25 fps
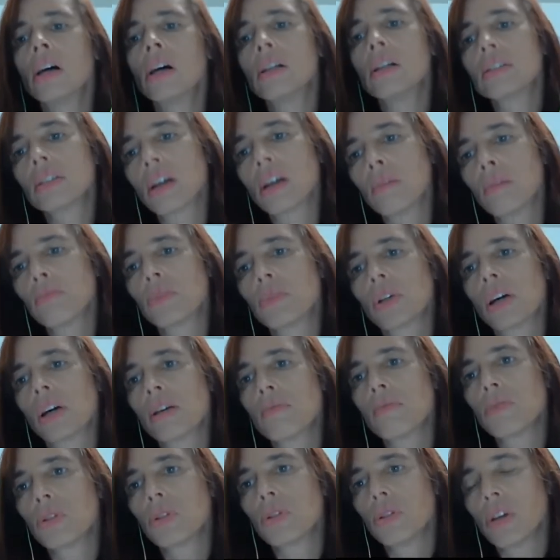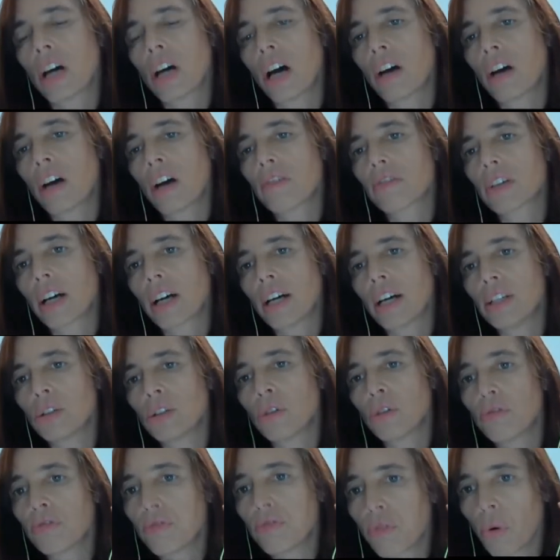Sometimes you have kind
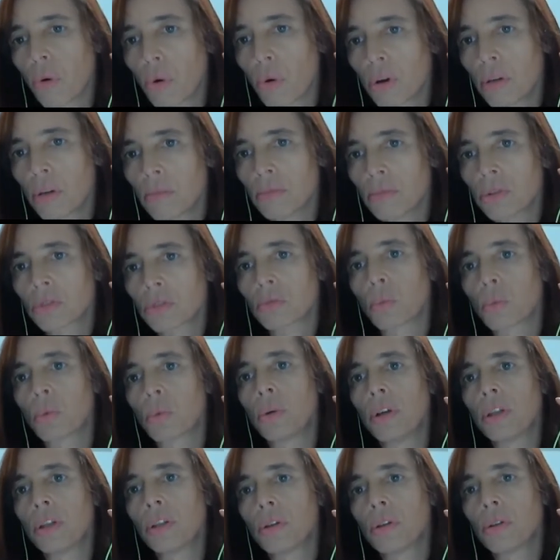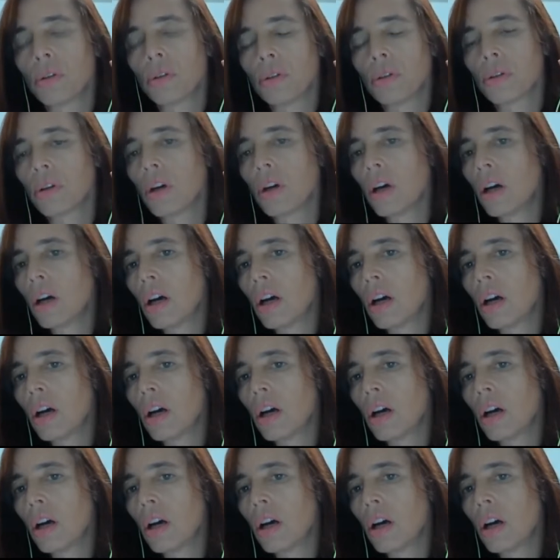of forms where you